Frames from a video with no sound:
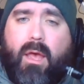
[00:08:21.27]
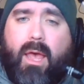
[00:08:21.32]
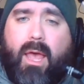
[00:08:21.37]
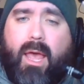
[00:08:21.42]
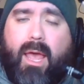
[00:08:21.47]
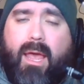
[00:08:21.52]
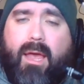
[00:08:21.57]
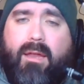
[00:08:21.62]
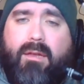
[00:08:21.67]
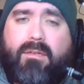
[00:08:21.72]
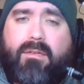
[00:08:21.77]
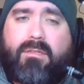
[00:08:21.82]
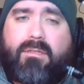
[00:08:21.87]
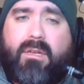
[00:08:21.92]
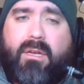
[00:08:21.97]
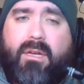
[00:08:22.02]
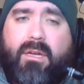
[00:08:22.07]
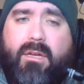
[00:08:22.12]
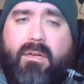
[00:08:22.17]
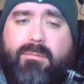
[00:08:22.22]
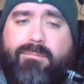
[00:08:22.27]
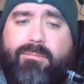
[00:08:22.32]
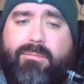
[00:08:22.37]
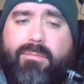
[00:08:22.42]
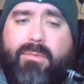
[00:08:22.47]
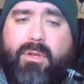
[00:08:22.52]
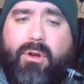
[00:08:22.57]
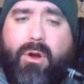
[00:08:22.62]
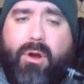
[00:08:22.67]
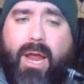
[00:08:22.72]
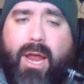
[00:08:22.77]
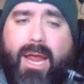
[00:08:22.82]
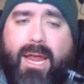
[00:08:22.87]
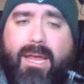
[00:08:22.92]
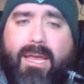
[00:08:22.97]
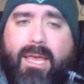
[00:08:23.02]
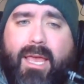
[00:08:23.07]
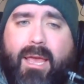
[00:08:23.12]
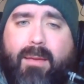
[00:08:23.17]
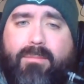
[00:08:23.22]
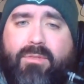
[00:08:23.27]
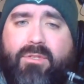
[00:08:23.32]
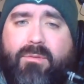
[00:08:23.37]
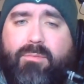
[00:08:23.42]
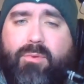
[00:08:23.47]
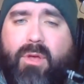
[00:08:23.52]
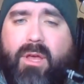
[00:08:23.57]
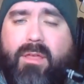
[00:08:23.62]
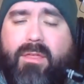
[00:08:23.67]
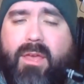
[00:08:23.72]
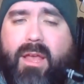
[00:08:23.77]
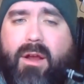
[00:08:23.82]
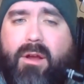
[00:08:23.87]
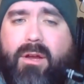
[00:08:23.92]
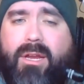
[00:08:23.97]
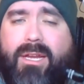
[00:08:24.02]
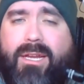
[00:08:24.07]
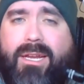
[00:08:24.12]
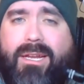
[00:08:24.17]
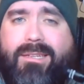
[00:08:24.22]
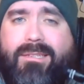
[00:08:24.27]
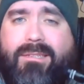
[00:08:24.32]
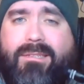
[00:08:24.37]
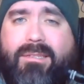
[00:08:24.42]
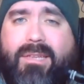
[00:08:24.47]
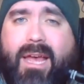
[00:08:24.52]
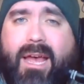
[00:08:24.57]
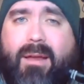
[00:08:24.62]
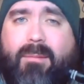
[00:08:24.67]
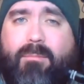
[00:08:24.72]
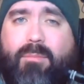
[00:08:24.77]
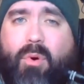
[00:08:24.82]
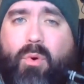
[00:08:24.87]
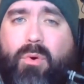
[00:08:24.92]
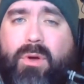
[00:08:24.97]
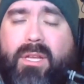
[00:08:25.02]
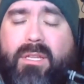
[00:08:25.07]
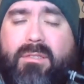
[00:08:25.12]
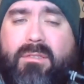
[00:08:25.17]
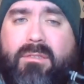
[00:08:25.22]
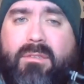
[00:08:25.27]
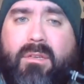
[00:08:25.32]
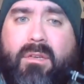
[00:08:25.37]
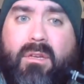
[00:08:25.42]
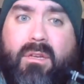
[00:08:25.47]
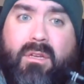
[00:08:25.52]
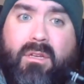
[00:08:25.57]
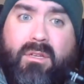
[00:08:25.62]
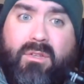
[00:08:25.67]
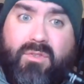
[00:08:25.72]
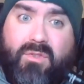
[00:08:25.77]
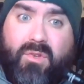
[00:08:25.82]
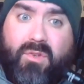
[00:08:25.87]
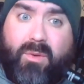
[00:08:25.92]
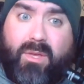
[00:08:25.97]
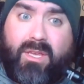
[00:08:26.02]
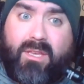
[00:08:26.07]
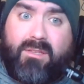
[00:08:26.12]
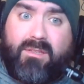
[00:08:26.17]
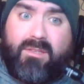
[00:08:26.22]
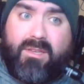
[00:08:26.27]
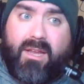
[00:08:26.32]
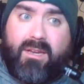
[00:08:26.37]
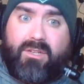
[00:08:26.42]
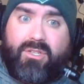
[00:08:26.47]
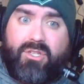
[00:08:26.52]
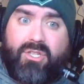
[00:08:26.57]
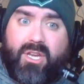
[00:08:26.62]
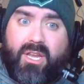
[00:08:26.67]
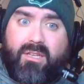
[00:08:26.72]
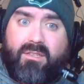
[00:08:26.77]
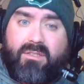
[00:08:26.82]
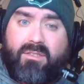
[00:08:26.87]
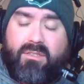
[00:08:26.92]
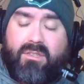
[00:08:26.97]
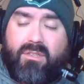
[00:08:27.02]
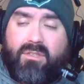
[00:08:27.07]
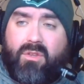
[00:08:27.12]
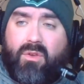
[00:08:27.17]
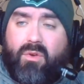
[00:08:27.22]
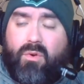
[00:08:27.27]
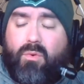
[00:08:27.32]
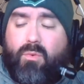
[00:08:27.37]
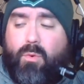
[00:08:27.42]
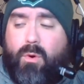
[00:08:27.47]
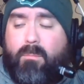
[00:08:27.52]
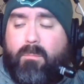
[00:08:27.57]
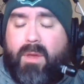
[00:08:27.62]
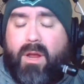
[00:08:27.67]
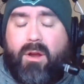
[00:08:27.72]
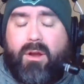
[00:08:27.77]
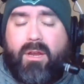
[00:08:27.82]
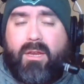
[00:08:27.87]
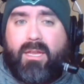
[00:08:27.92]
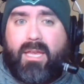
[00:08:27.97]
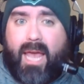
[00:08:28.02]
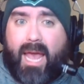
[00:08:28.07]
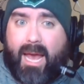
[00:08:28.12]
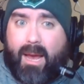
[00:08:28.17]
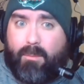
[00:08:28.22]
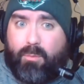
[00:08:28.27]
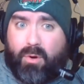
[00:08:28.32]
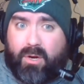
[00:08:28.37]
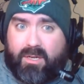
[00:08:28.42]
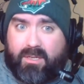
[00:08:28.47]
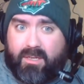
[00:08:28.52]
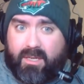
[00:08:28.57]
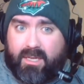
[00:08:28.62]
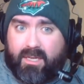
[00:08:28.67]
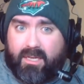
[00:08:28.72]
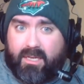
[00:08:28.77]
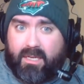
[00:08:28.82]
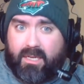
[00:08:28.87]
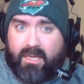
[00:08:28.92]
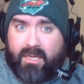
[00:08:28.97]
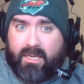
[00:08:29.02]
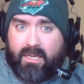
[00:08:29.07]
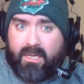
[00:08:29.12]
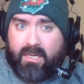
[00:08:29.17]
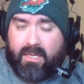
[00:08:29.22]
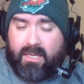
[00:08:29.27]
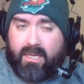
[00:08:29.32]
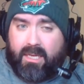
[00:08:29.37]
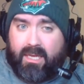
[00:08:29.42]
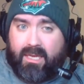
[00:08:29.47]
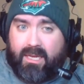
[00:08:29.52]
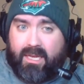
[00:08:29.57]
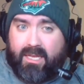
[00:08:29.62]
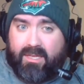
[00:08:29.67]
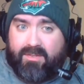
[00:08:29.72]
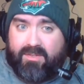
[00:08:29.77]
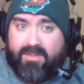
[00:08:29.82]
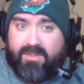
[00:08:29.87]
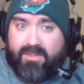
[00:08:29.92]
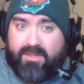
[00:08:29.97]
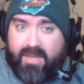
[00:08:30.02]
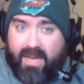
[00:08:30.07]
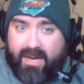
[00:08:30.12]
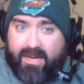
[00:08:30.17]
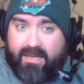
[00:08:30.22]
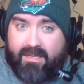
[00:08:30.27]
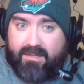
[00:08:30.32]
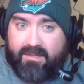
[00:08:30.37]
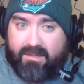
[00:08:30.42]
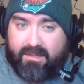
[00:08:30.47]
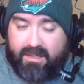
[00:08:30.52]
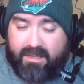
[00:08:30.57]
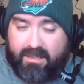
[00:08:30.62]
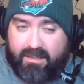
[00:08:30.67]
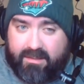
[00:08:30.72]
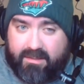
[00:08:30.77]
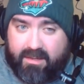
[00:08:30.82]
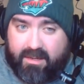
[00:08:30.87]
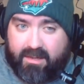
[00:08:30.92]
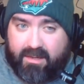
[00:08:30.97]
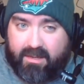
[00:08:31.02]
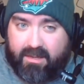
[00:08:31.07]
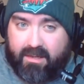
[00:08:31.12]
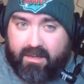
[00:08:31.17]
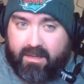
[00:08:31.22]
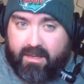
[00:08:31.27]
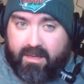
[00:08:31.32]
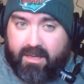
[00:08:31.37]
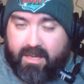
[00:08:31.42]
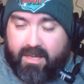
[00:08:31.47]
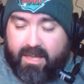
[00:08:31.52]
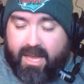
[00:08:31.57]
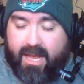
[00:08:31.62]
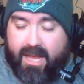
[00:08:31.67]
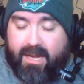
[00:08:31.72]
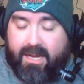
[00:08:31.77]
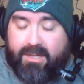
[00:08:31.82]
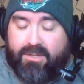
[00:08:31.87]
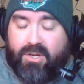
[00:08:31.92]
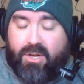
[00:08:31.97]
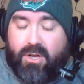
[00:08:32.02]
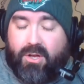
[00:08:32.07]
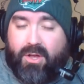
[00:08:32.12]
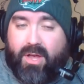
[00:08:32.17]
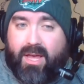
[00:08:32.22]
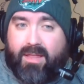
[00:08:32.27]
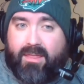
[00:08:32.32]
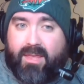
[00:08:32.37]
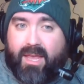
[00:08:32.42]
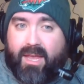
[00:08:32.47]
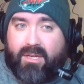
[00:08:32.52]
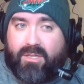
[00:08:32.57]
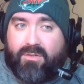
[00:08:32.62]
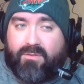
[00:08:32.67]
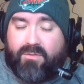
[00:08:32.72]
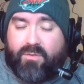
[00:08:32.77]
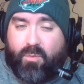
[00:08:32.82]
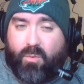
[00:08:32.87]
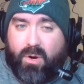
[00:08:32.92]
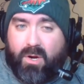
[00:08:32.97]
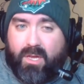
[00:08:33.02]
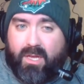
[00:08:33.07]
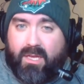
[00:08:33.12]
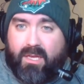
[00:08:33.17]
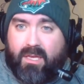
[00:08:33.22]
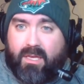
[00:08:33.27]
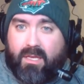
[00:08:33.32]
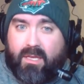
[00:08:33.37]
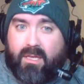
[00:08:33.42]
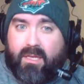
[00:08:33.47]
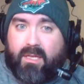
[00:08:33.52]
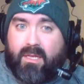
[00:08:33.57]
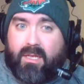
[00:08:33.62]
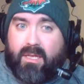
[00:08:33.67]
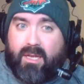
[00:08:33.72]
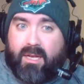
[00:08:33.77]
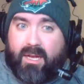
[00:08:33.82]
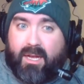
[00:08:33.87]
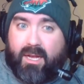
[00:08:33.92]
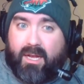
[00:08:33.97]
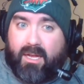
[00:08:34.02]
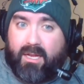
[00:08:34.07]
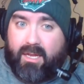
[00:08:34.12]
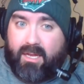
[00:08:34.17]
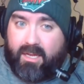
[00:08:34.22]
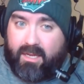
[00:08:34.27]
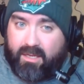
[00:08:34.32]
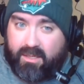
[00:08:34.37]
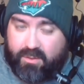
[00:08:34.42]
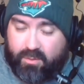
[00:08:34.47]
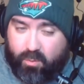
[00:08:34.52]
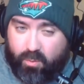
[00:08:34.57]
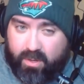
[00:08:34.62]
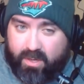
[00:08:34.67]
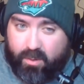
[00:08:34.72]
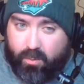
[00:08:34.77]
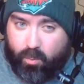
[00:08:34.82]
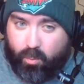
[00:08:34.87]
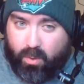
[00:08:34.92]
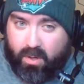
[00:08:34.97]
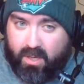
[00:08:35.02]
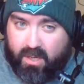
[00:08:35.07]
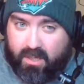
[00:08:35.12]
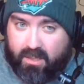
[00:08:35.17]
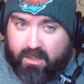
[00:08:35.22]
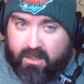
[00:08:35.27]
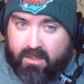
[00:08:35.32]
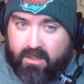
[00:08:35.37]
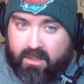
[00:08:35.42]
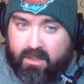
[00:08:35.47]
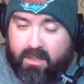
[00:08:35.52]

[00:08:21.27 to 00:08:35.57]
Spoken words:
And there are 8 games to play there. He needs 10 points. So he's got a chance to do what Marian Gaborik did in his second season in the NHL at the age of 20 and 21.